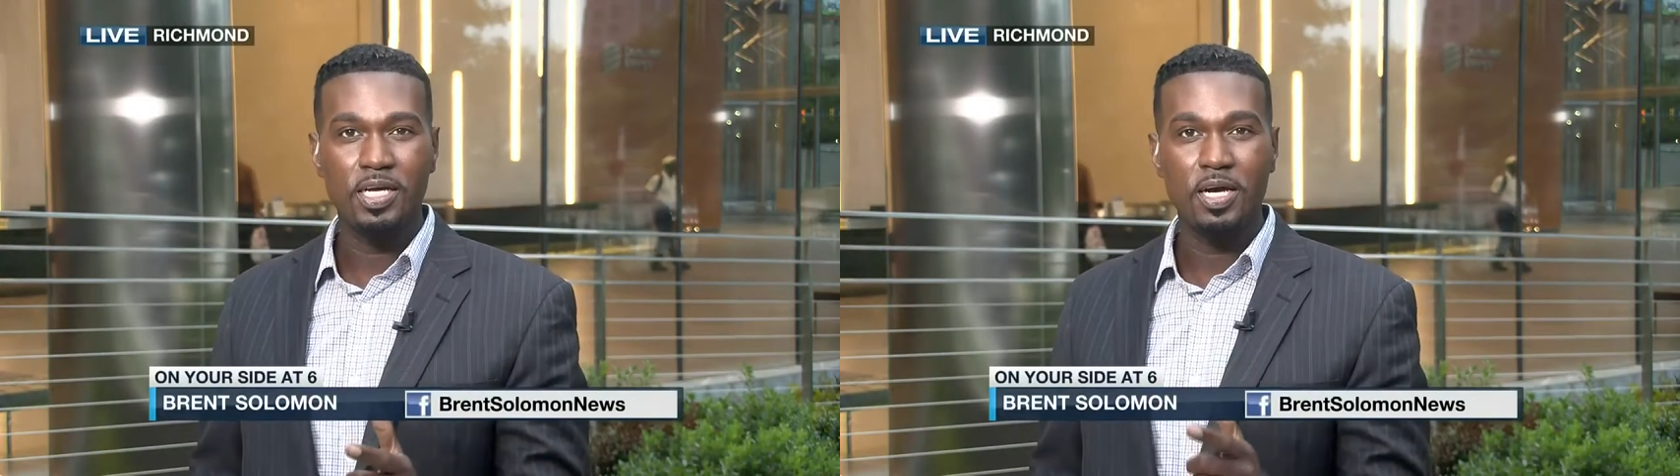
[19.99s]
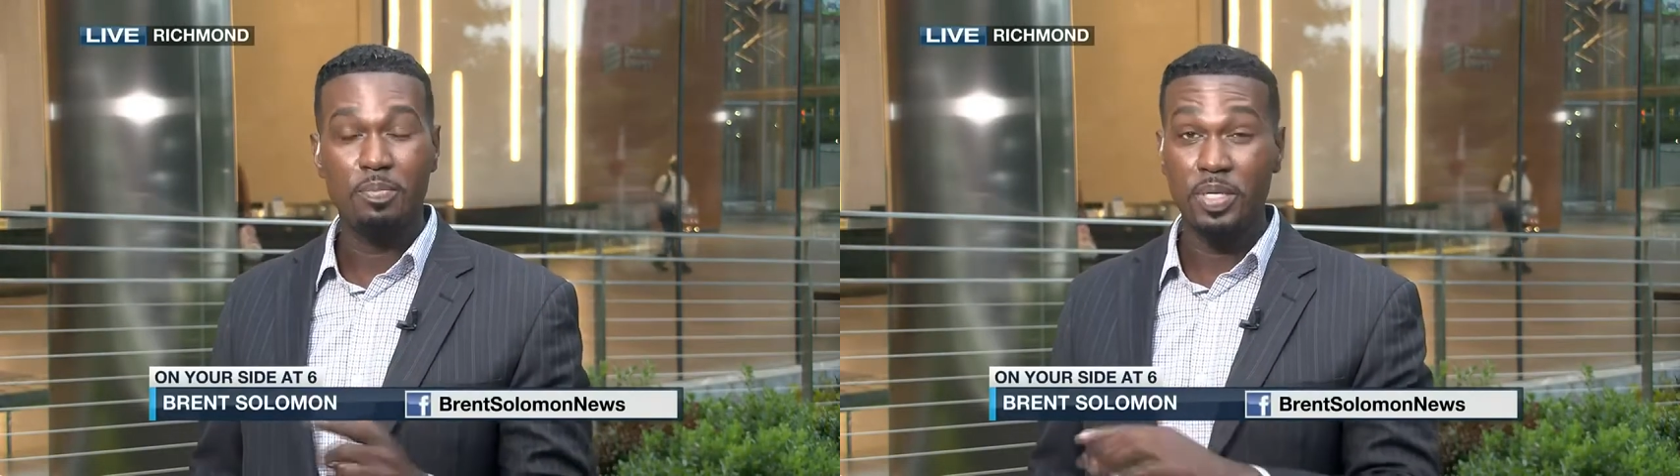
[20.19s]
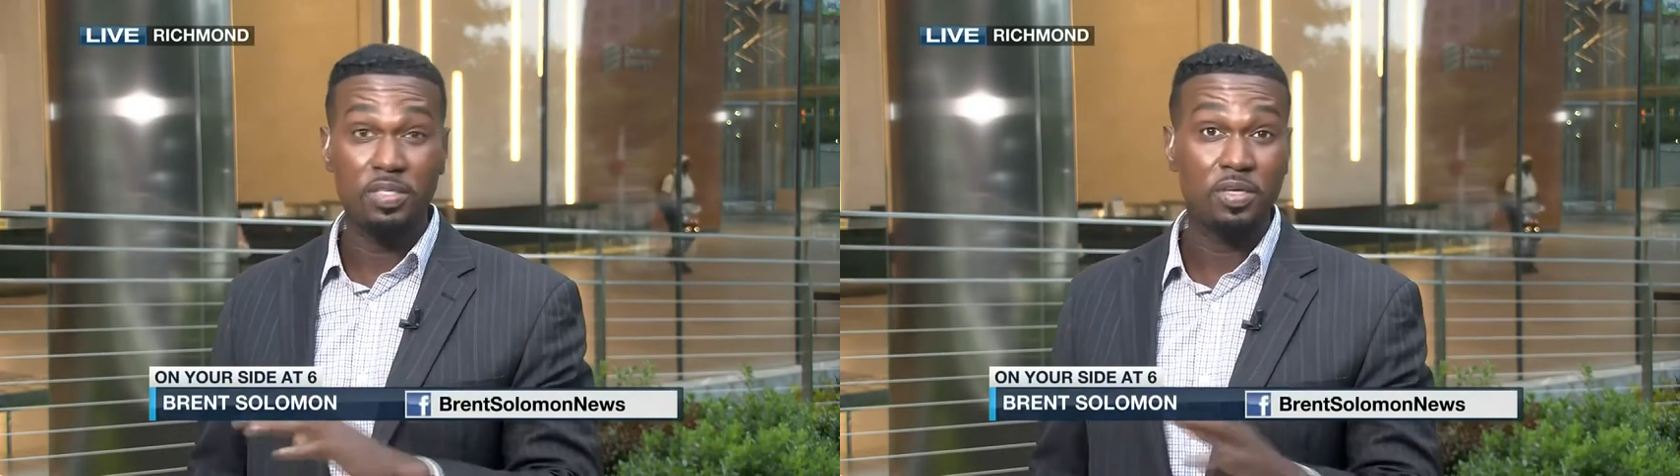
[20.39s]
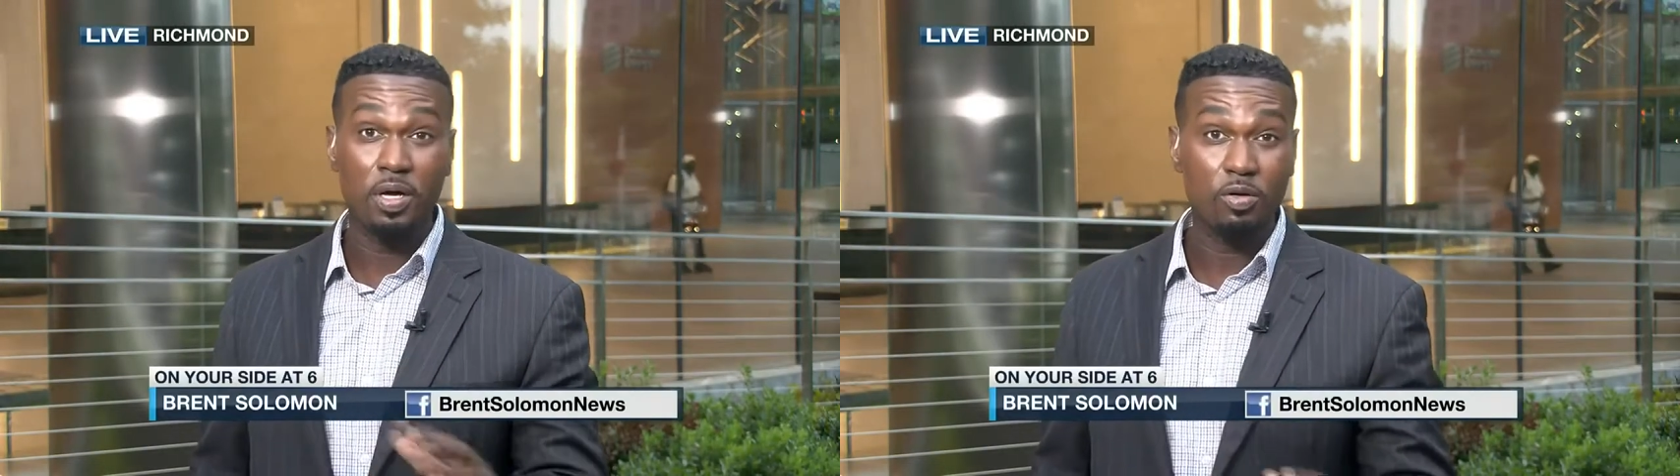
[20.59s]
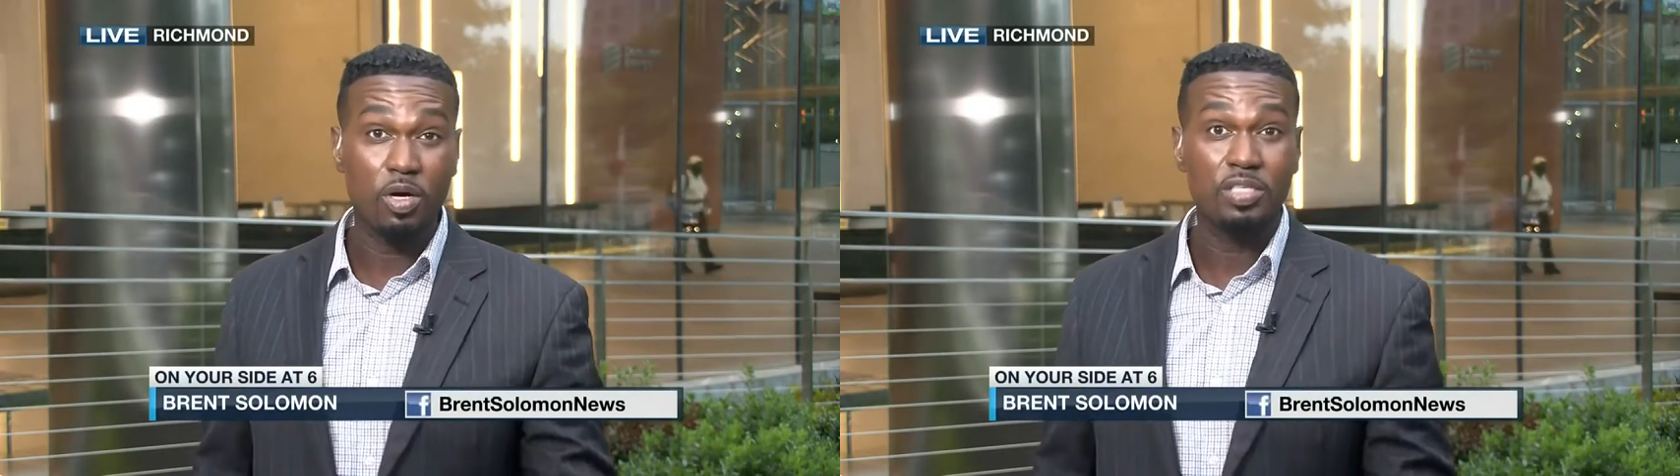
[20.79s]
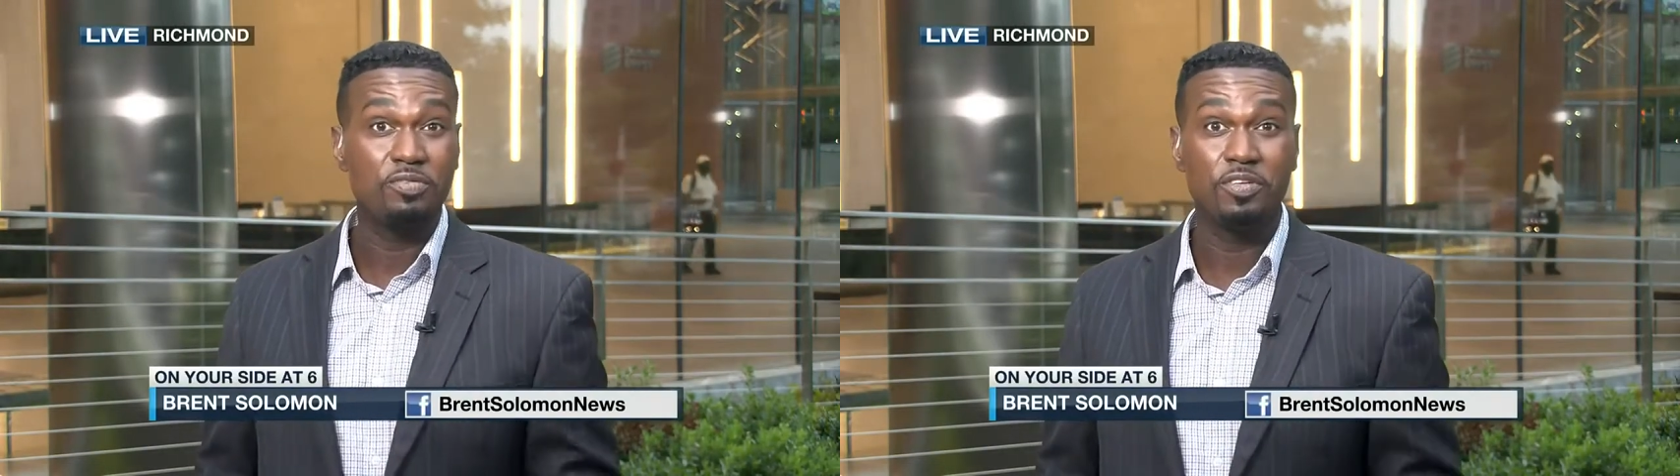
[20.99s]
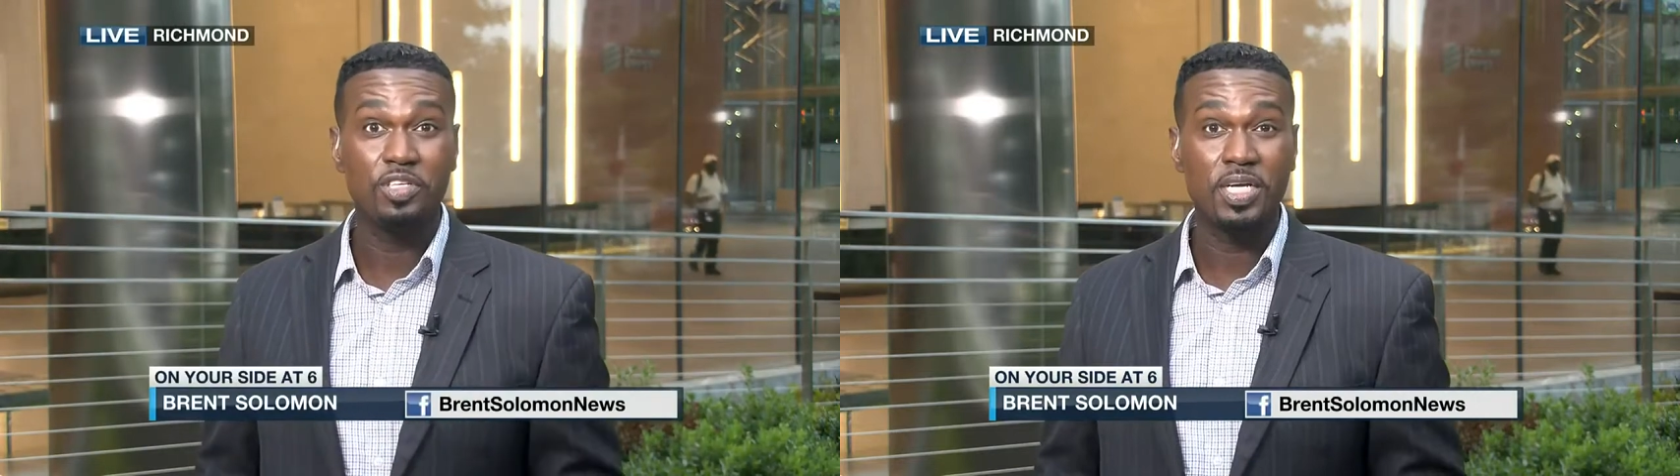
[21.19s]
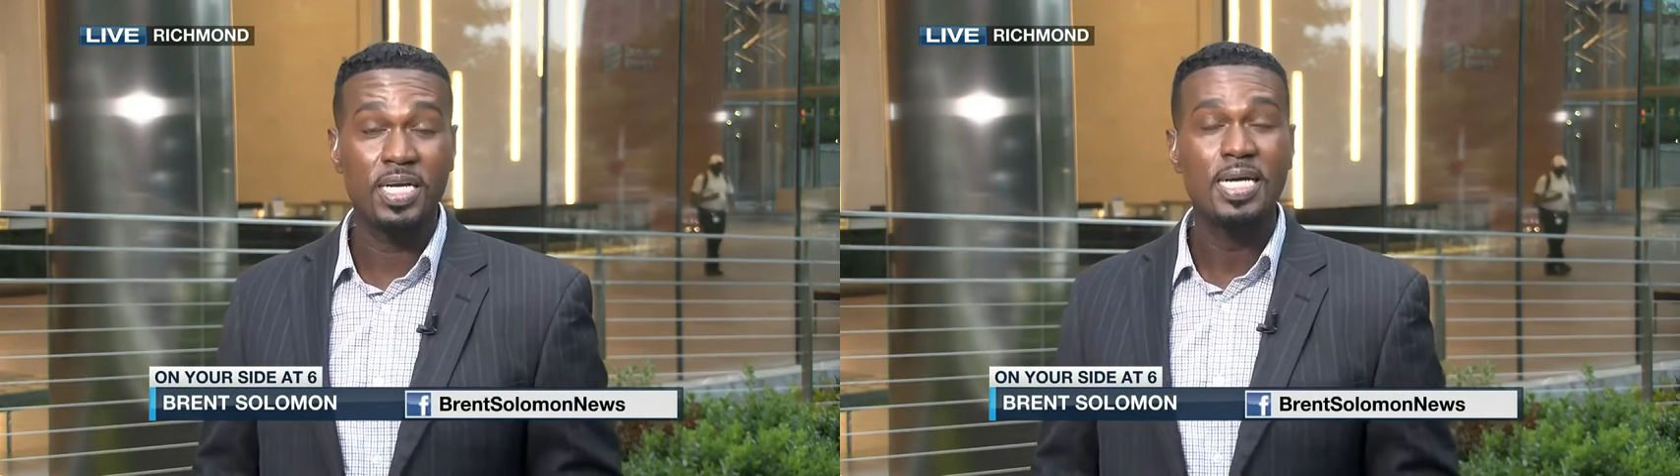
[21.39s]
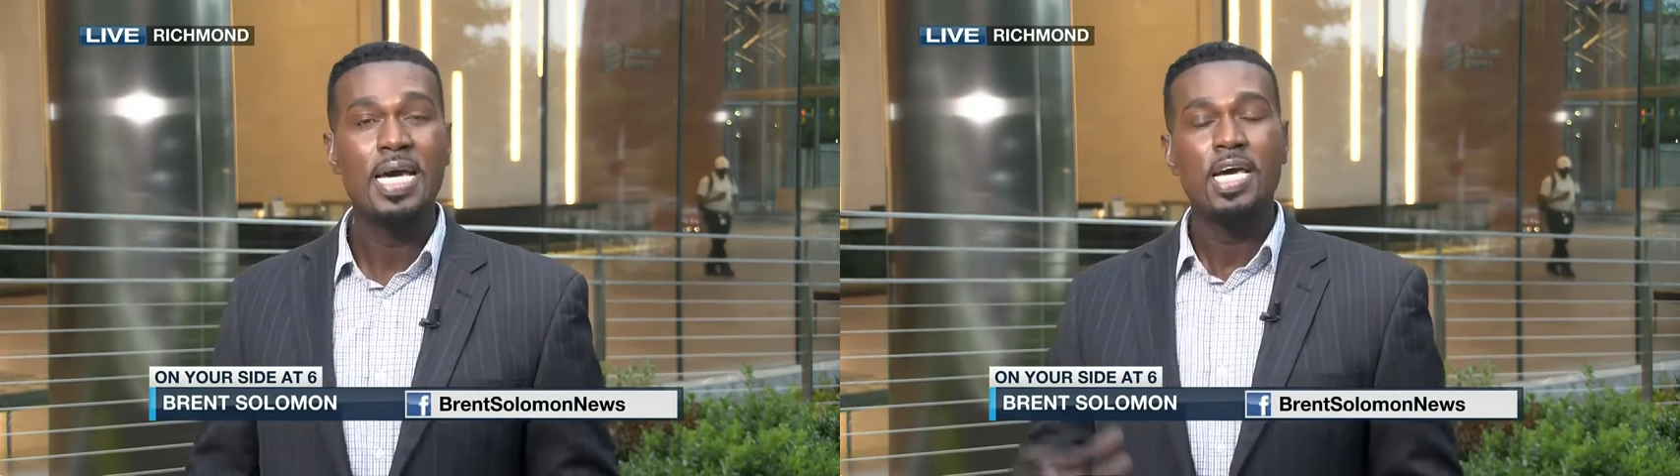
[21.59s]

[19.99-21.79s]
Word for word: companies all across Virginia